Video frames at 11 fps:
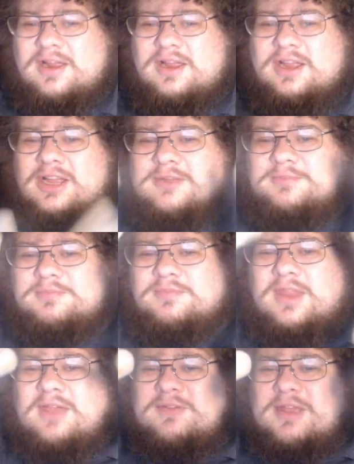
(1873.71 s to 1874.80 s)

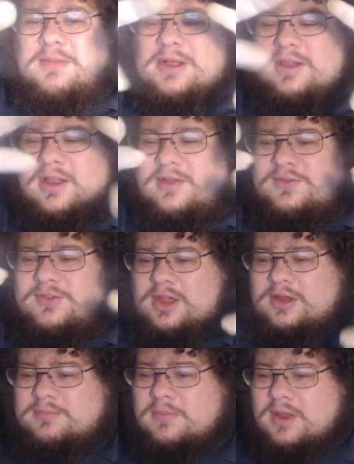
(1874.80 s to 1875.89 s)
I've got my gloves
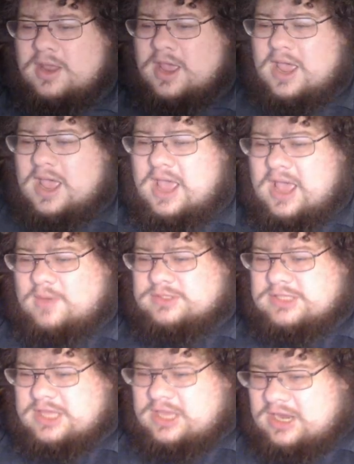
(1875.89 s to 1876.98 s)
on. I
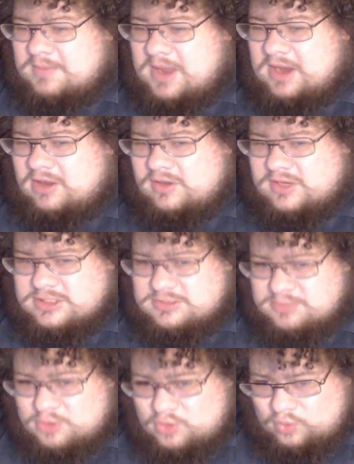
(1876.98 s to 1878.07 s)
was thinking I might look at
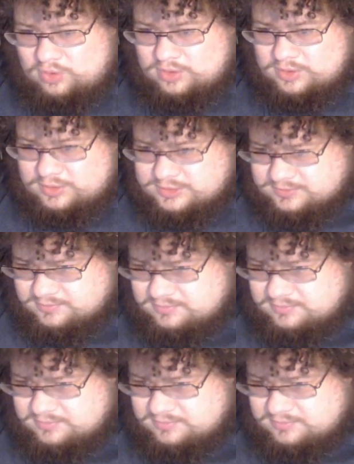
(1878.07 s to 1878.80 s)
some coins